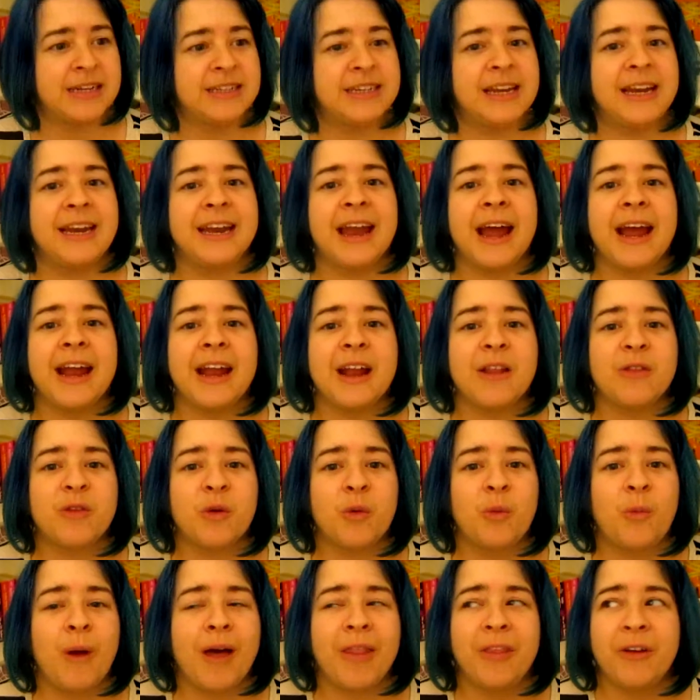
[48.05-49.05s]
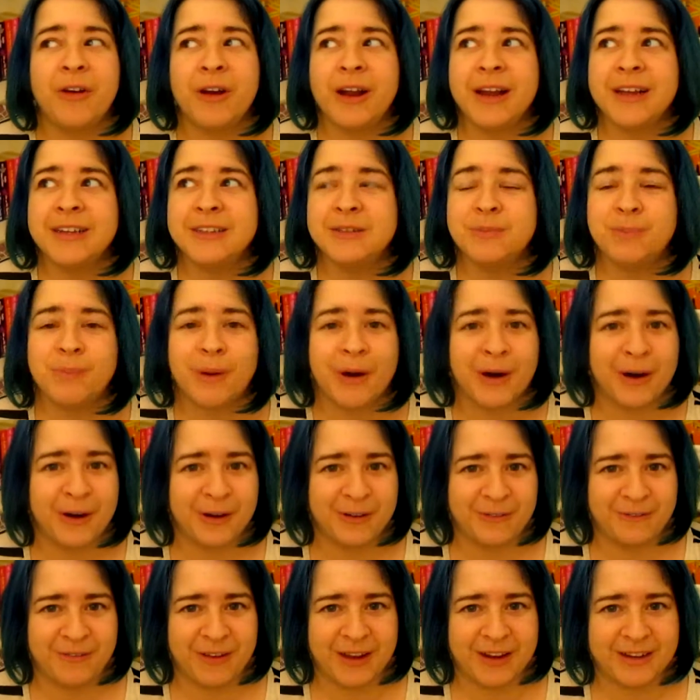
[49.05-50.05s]
Tonight, the weather is
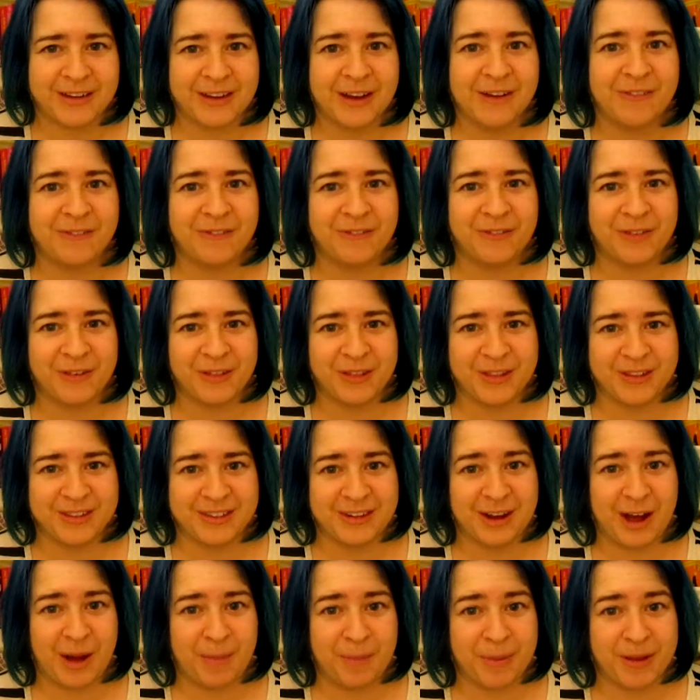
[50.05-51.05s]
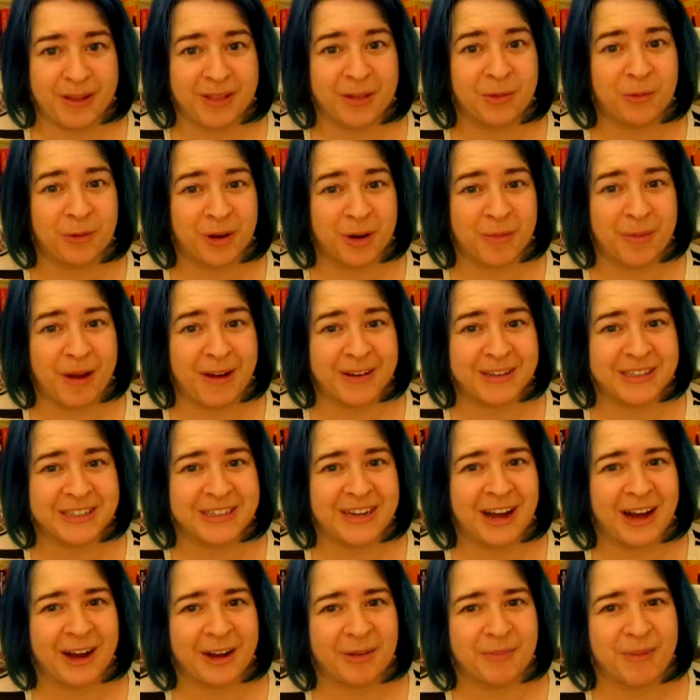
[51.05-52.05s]
perfect for this topic that we're about to
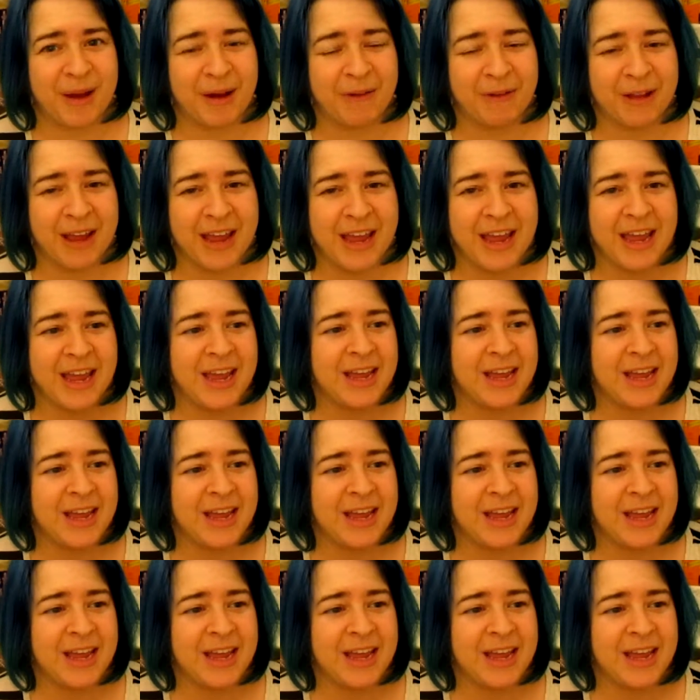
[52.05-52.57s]
talk about.